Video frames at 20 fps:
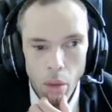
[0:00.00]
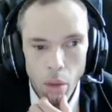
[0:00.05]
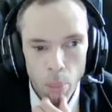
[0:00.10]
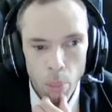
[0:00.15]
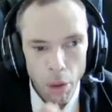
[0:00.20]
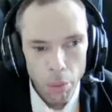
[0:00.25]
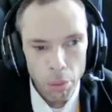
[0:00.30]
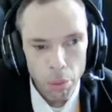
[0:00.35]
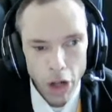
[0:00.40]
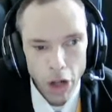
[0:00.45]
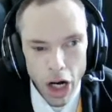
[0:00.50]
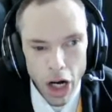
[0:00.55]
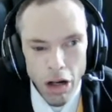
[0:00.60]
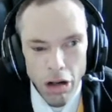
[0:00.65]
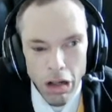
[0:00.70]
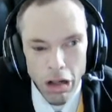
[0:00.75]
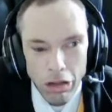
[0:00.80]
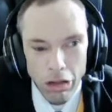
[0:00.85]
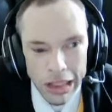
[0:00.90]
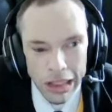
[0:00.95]
But
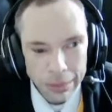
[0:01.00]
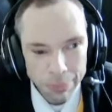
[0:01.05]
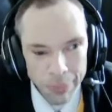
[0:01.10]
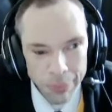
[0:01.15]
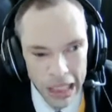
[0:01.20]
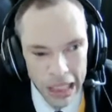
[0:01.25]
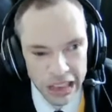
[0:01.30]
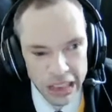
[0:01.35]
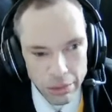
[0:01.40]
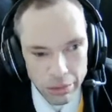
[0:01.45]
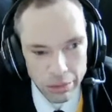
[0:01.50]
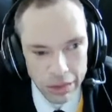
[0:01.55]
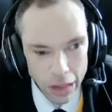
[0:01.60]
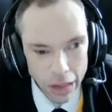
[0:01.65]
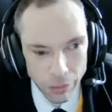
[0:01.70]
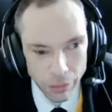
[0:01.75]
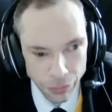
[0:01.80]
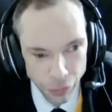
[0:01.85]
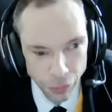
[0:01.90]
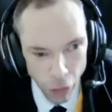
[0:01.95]
while this magic was
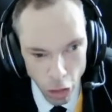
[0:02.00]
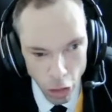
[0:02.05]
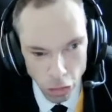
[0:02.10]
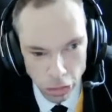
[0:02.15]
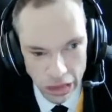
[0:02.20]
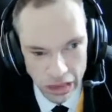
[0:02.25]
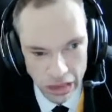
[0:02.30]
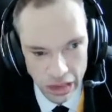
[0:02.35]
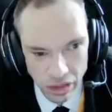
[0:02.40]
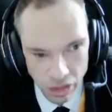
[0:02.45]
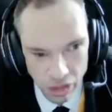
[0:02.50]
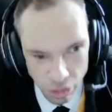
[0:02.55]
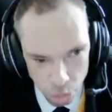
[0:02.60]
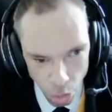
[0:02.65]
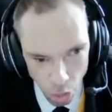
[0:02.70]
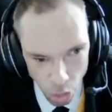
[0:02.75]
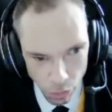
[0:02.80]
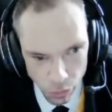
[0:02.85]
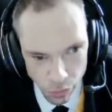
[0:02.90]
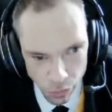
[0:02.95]
unfolding in
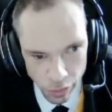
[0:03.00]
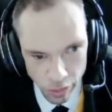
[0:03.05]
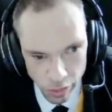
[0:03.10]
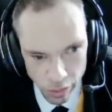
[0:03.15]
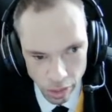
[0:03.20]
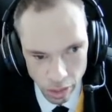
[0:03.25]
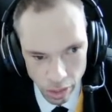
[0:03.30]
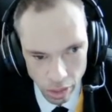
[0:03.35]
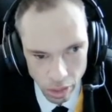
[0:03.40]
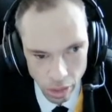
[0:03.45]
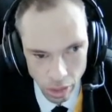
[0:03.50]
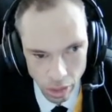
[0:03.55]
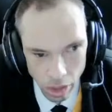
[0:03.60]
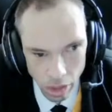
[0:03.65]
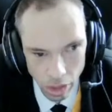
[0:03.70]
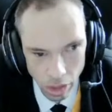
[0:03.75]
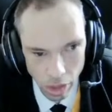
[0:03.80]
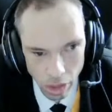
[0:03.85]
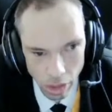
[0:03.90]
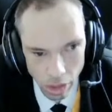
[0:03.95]
truth,
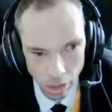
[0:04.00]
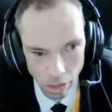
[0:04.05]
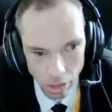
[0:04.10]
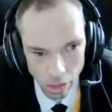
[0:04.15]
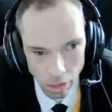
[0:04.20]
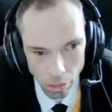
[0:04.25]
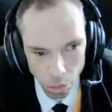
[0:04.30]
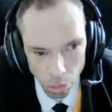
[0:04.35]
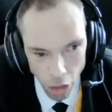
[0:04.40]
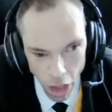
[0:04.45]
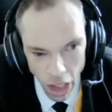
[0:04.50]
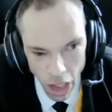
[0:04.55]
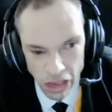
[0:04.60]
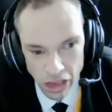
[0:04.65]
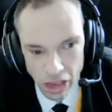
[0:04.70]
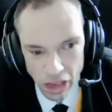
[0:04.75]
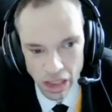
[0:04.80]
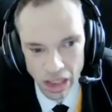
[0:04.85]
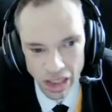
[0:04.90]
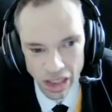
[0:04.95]
right,
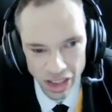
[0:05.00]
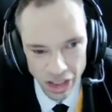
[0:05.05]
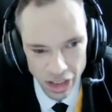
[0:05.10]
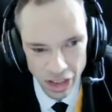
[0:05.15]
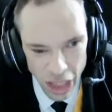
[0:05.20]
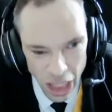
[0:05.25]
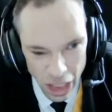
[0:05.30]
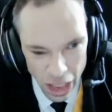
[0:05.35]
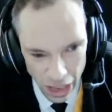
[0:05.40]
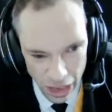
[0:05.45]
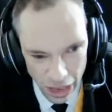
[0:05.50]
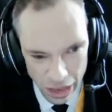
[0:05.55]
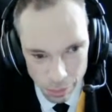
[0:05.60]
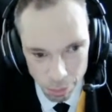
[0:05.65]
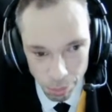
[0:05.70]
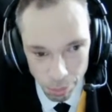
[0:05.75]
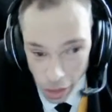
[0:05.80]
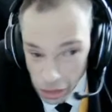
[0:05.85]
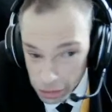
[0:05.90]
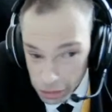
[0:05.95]
Lily,
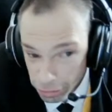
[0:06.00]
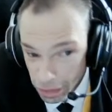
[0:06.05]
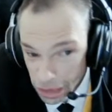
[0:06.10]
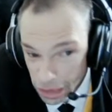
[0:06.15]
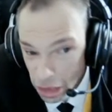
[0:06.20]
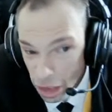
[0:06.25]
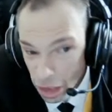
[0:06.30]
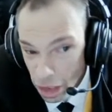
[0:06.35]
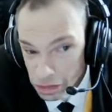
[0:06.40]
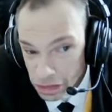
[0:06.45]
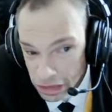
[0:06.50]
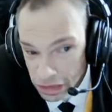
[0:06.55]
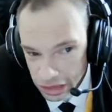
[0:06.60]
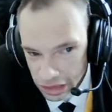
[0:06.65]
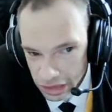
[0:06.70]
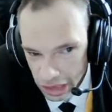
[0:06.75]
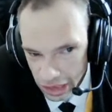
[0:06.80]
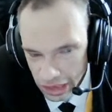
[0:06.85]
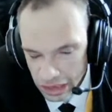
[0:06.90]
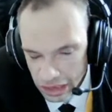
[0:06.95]
my great auntie
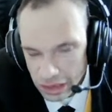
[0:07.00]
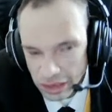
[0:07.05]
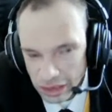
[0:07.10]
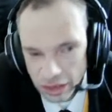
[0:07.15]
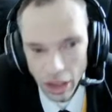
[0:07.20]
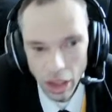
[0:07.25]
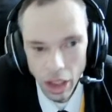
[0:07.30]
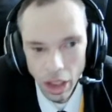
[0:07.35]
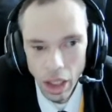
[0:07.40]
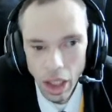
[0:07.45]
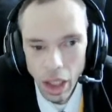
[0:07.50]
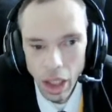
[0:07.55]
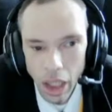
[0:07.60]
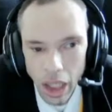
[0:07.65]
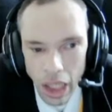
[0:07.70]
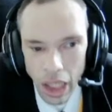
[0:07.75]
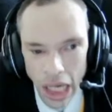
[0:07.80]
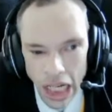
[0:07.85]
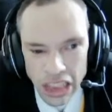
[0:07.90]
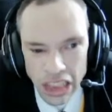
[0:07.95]
Lily,
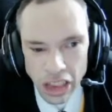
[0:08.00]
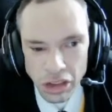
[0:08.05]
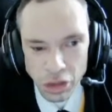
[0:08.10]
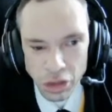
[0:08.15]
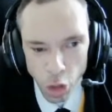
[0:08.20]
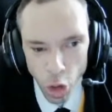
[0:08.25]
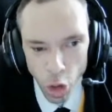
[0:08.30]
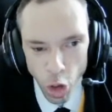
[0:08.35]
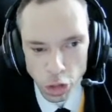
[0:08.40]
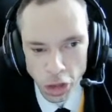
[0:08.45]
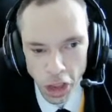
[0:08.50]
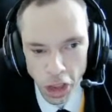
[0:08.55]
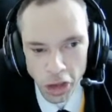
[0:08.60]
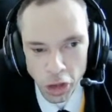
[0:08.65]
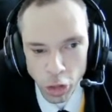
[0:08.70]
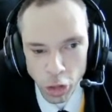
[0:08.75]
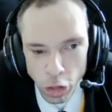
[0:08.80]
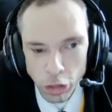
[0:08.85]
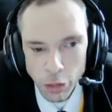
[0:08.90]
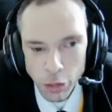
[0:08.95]
had a daughter
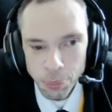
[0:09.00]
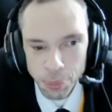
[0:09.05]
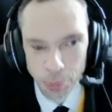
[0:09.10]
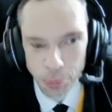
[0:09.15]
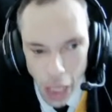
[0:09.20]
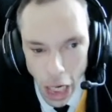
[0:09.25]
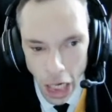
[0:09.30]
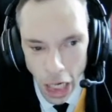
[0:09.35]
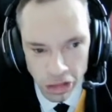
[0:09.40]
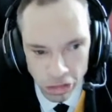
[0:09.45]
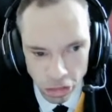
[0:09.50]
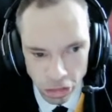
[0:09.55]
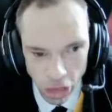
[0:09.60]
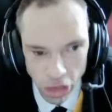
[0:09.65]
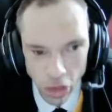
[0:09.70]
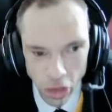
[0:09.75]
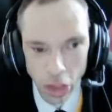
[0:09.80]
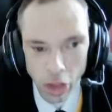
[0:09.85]
called Margaret.